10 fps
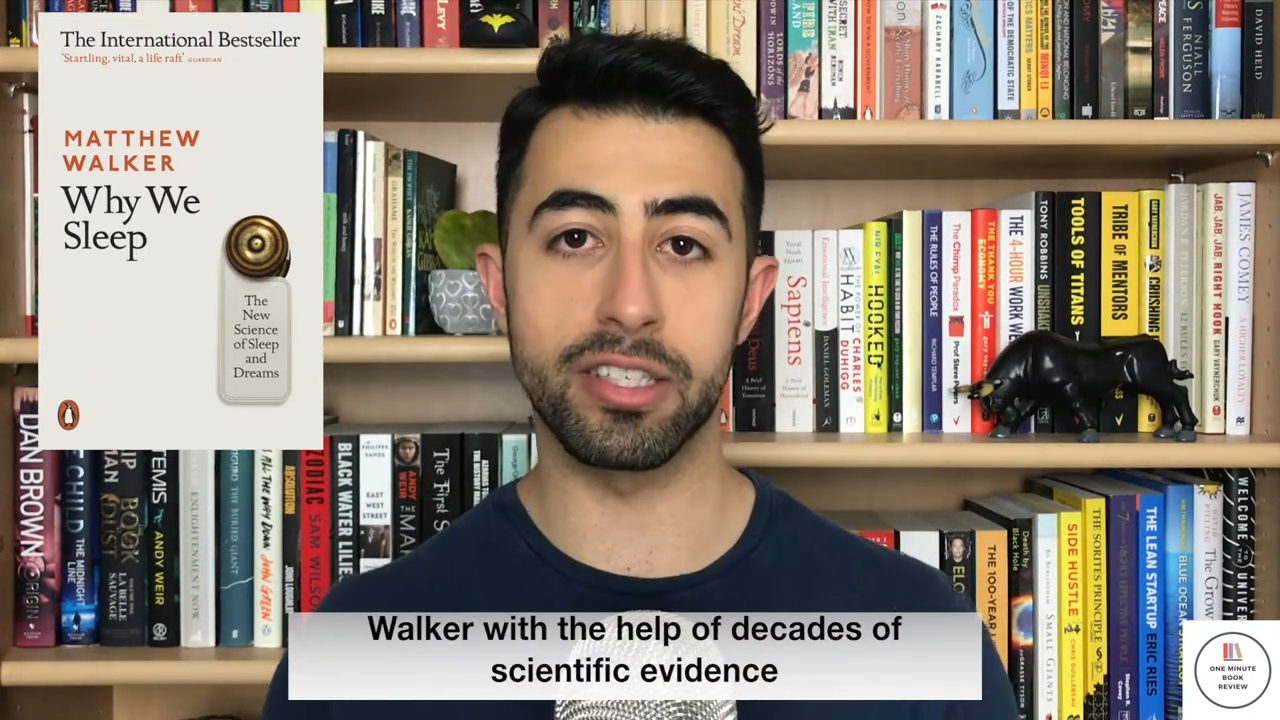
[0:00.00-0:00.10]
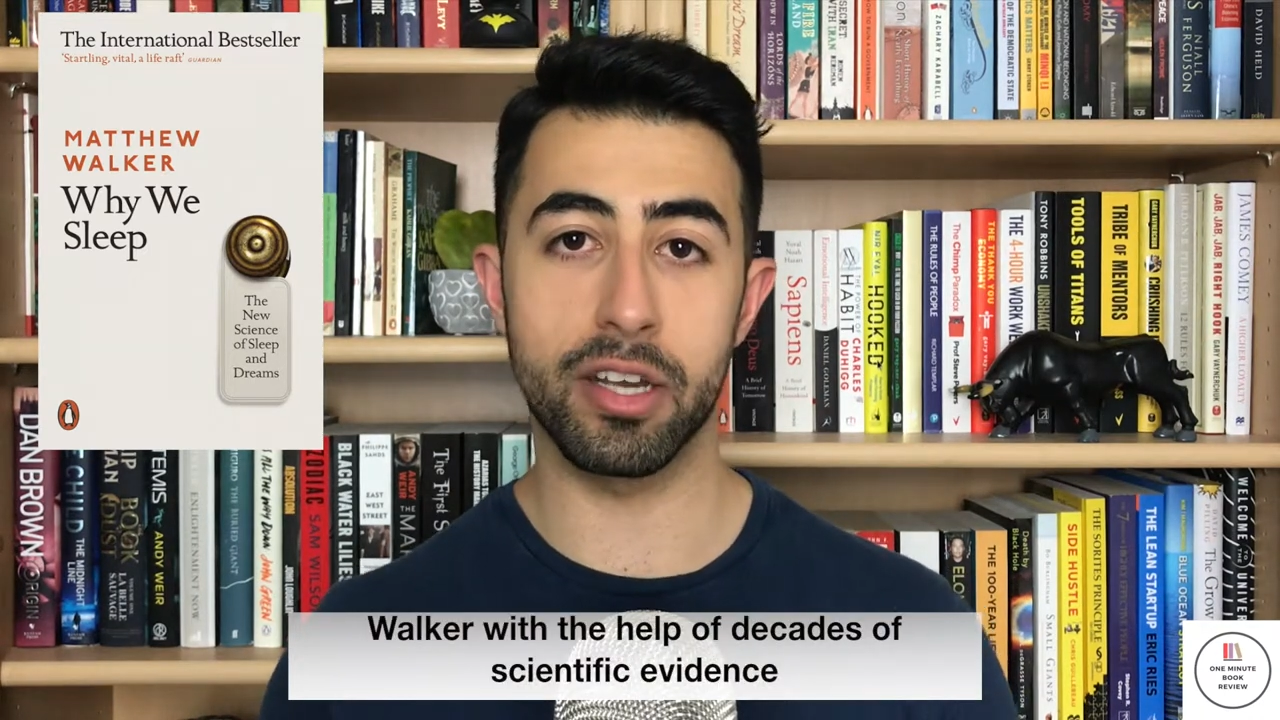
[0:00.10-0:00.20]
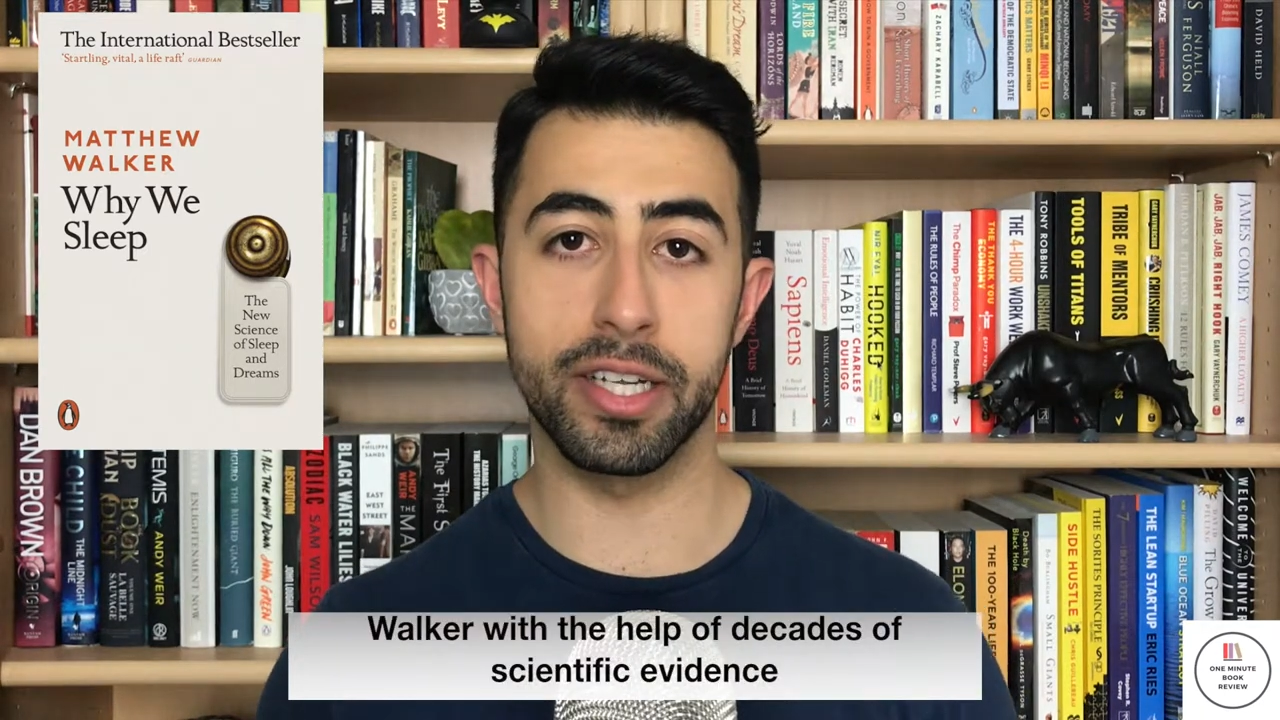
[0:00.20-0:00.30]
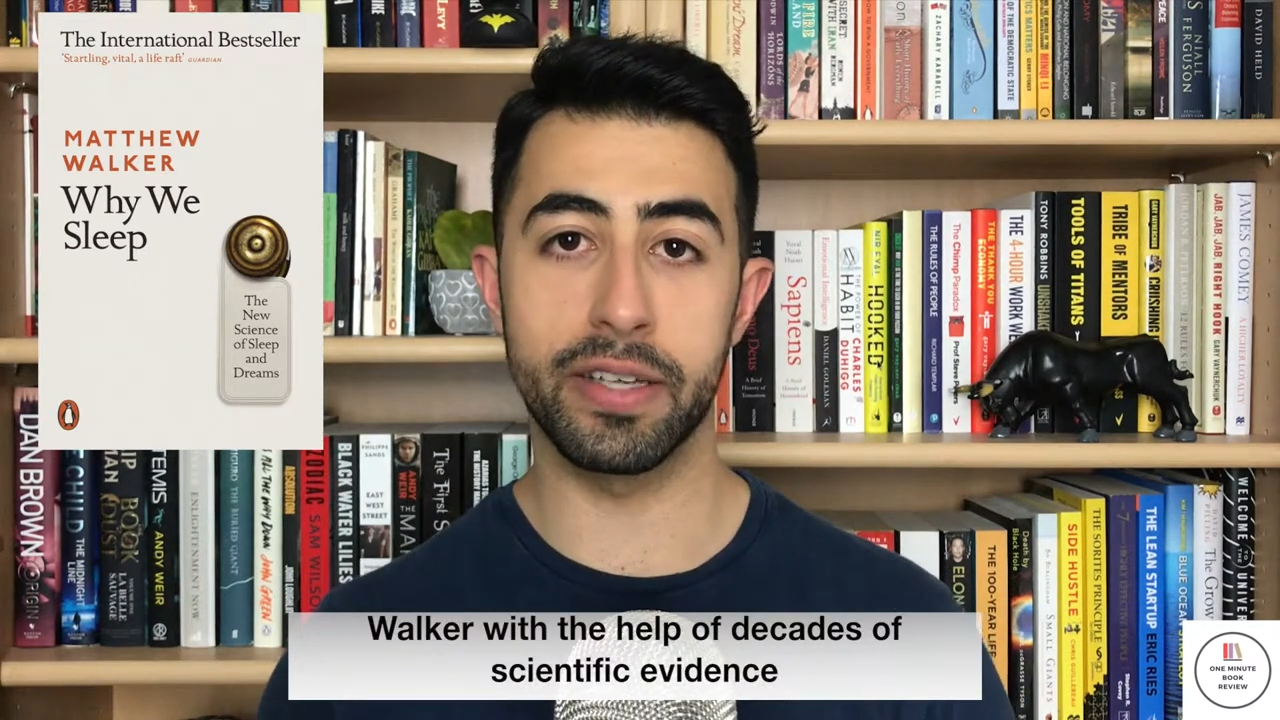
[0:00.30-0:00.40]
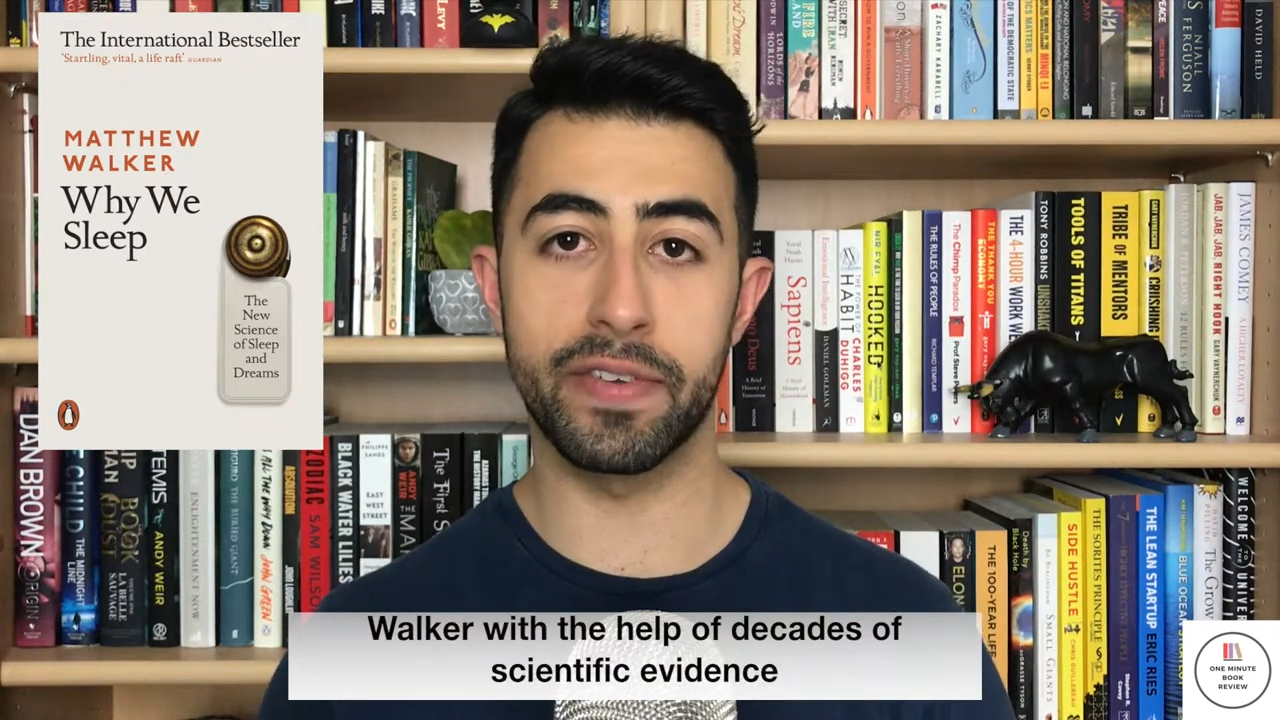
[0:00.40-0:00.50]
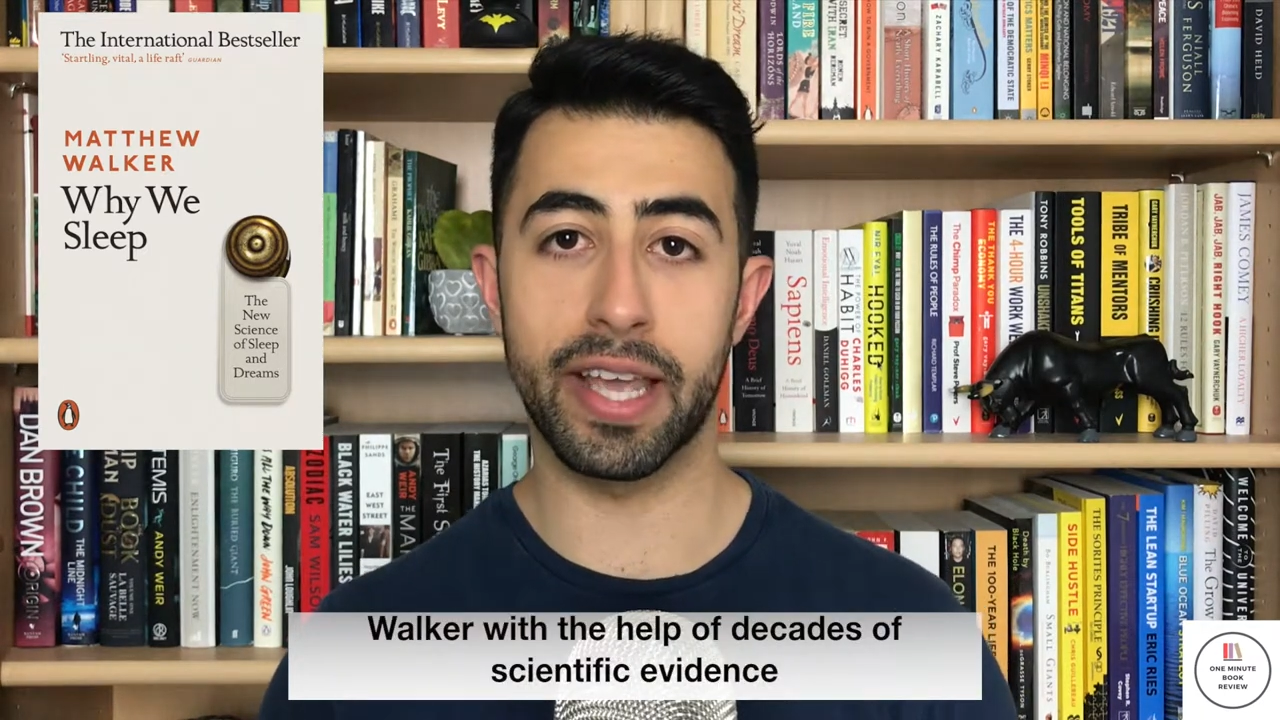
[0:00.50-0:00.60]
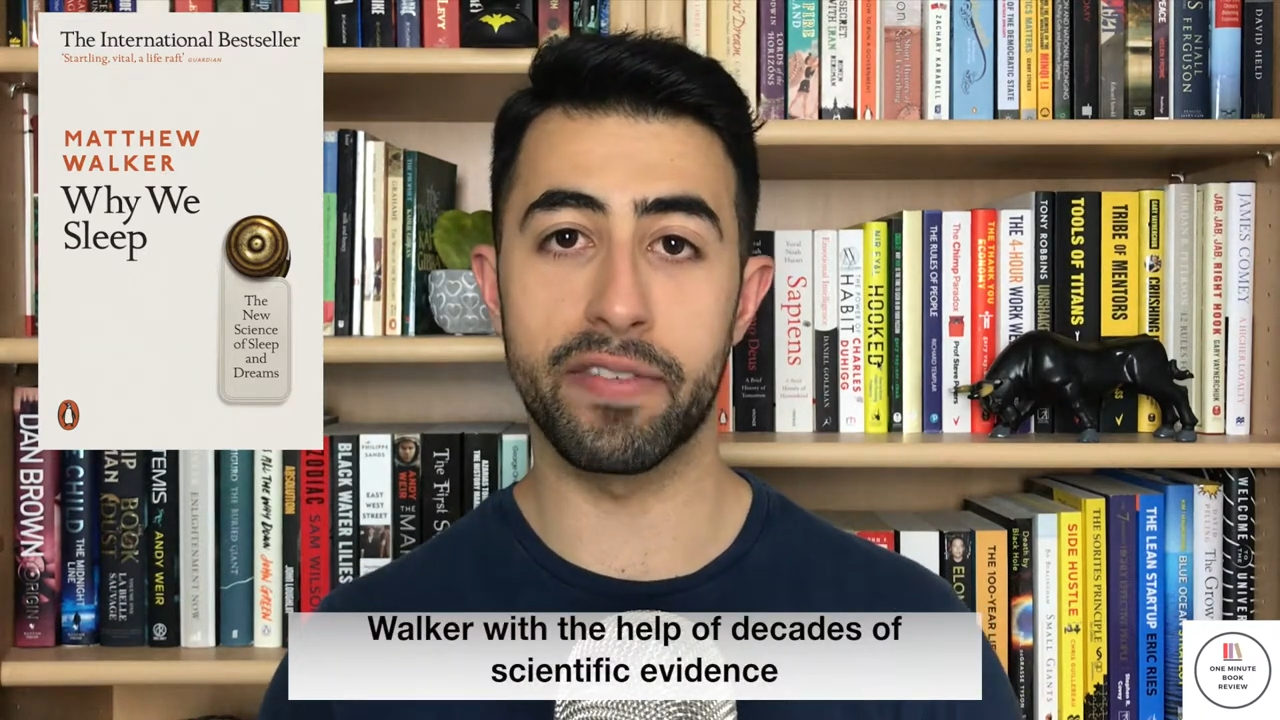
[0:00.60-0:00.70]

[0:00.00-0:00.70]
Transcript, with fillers: of scientific